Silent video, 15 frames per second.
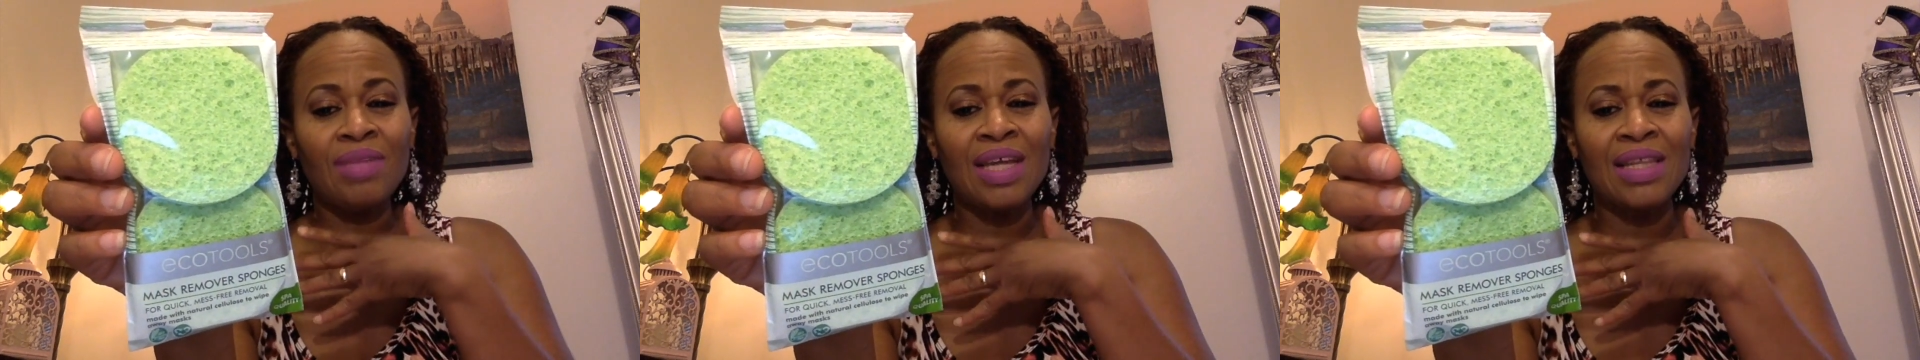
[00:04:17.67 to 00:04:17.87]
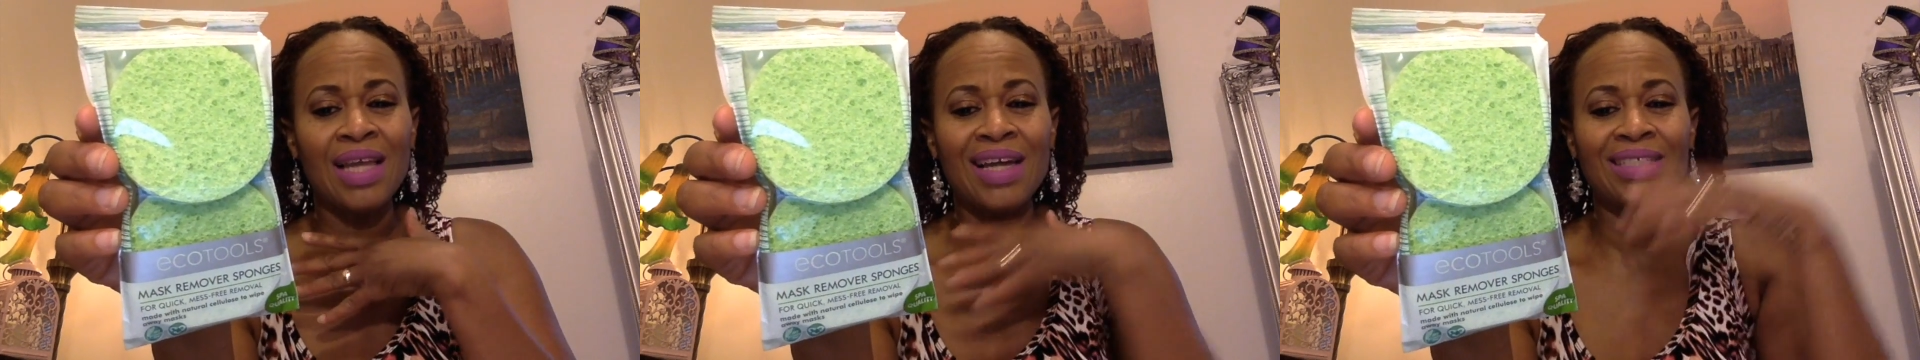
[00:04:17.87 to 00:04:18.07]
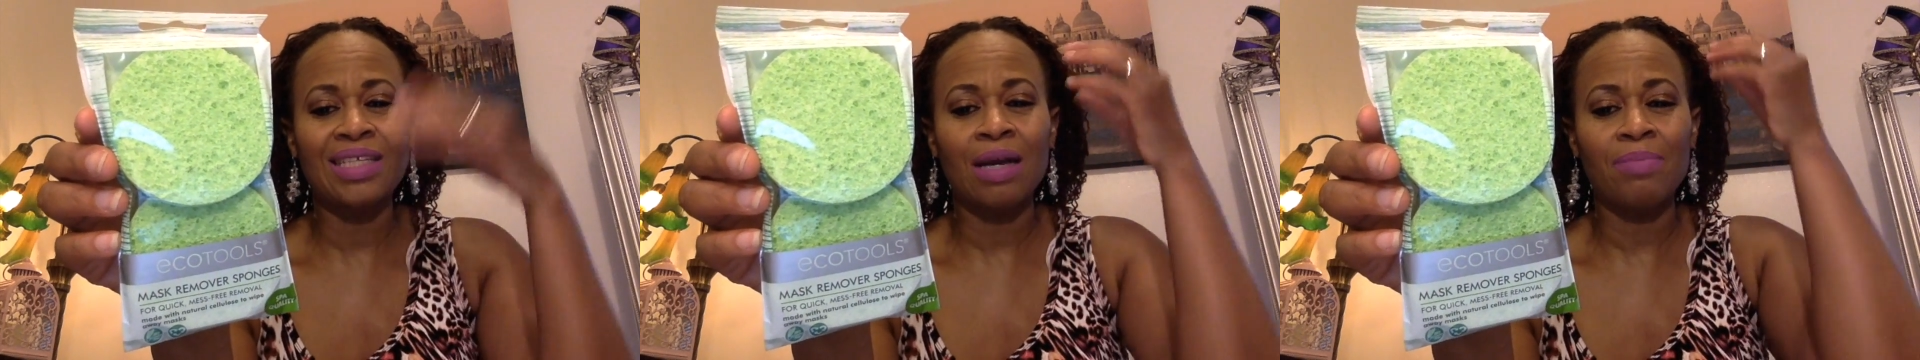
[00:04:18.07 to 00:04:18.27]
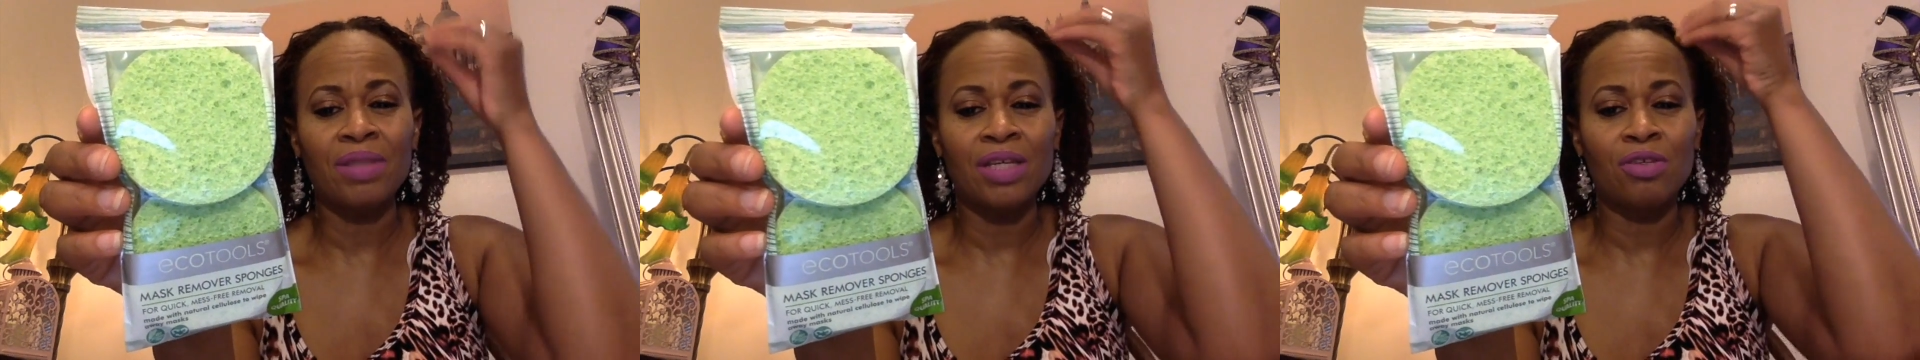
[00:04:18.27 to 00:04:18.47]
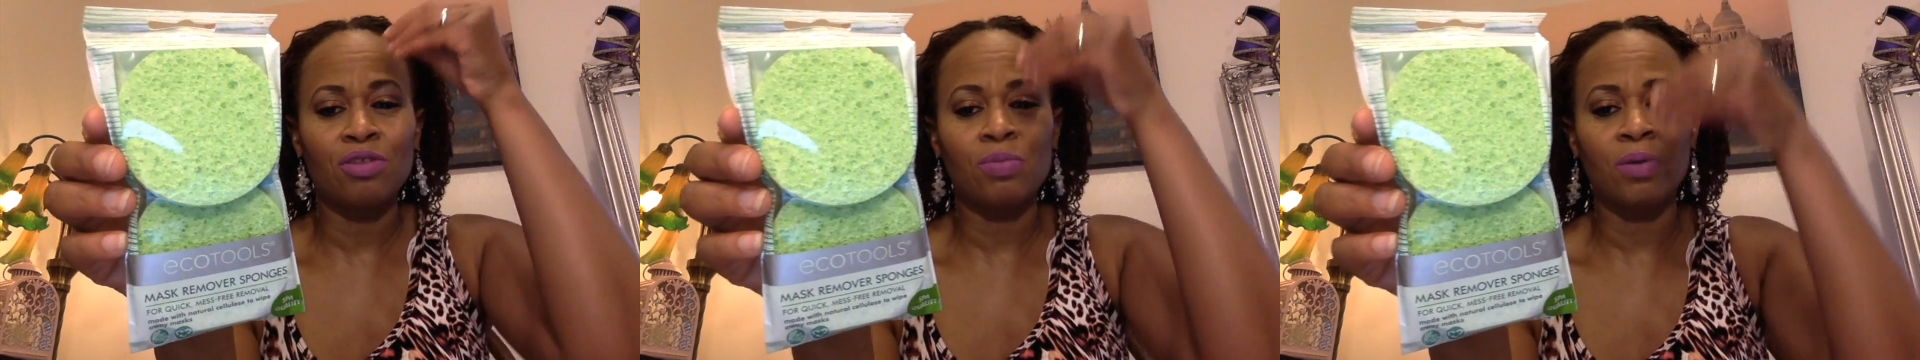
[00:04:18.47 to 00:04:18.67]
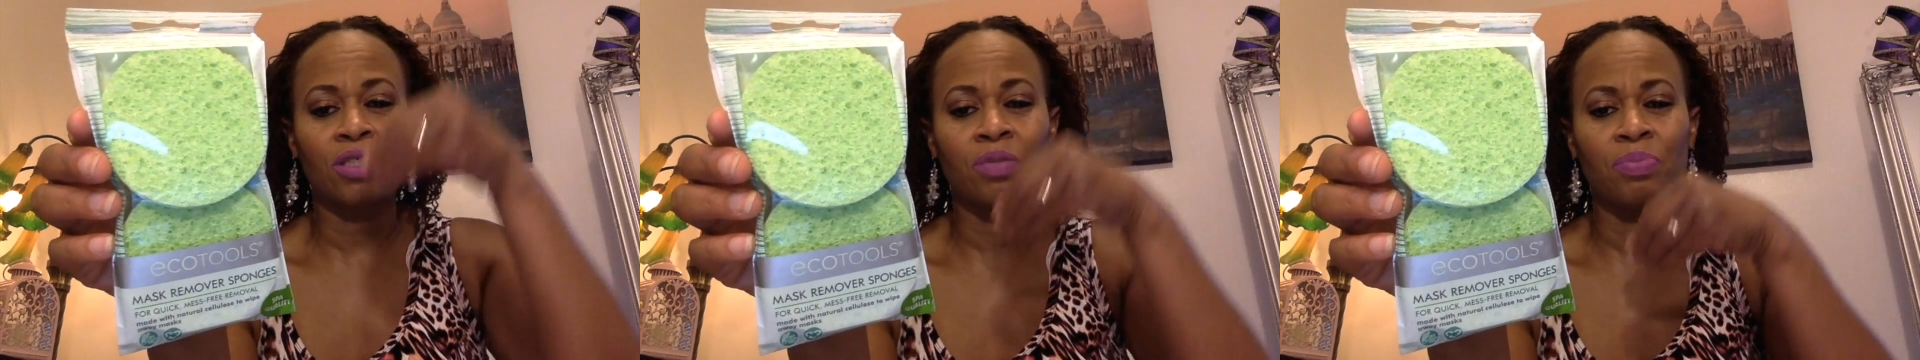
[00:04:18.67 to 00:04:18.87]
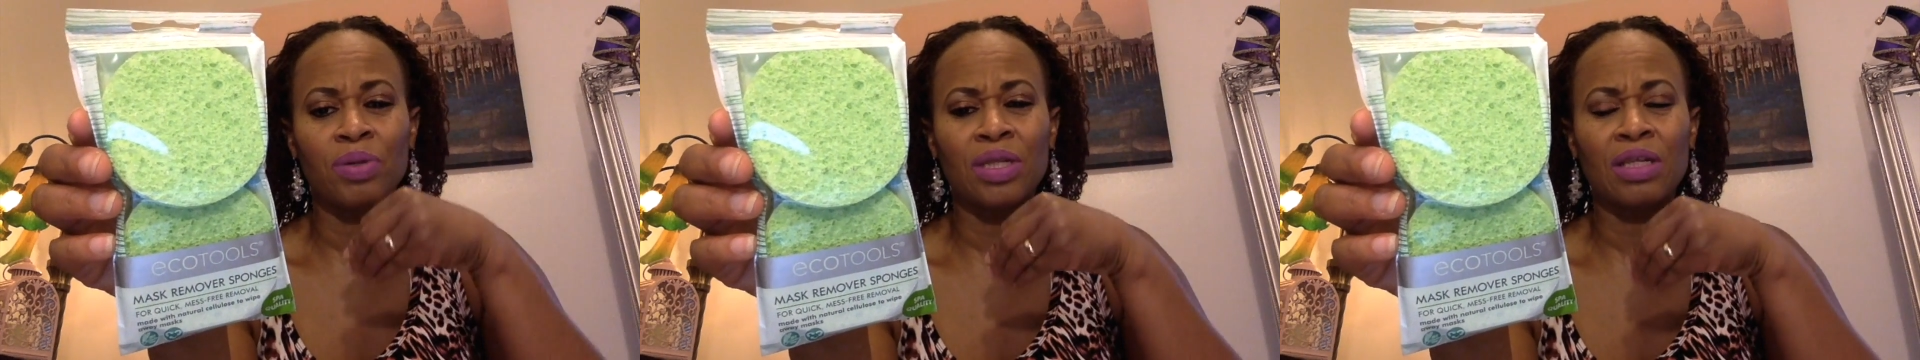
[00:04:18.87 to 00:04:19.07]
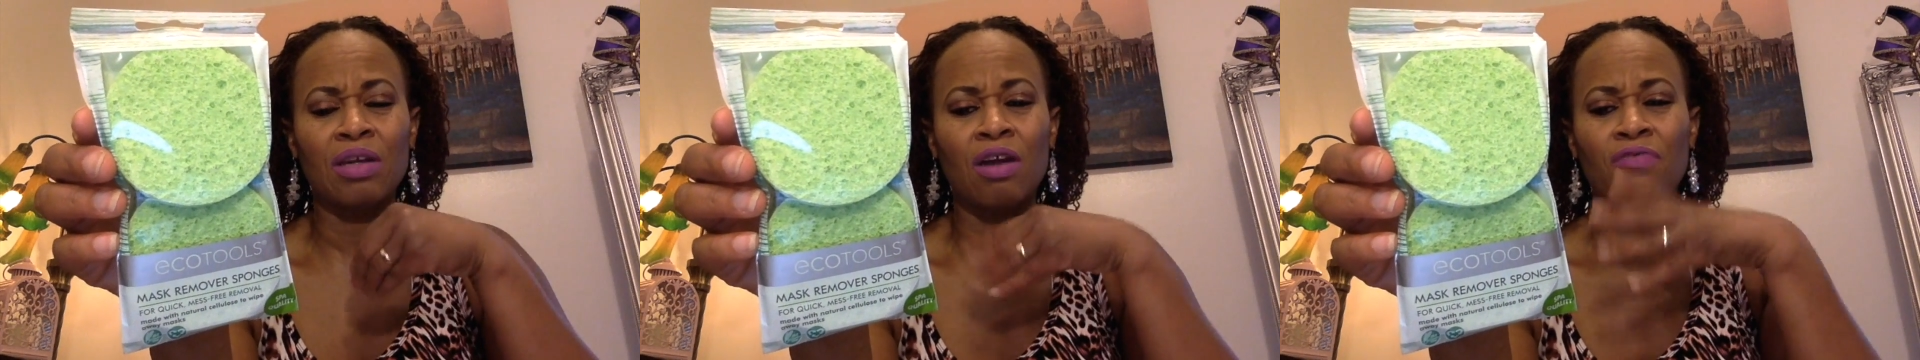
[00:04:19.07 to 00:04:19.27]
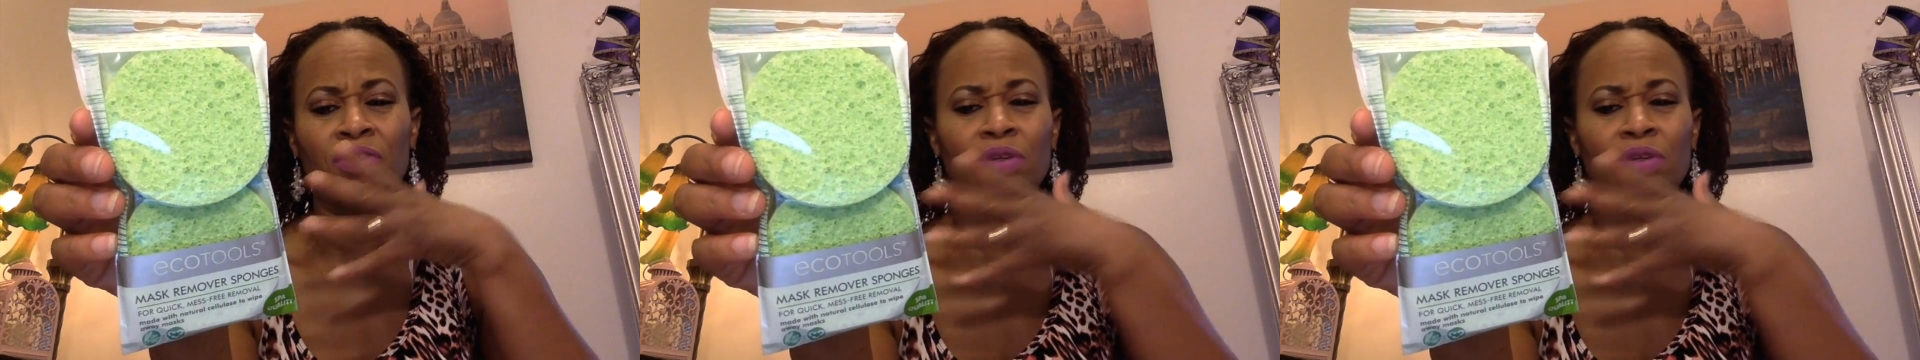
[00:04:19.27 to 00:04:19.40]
last time, and then you're supposed to peel it off,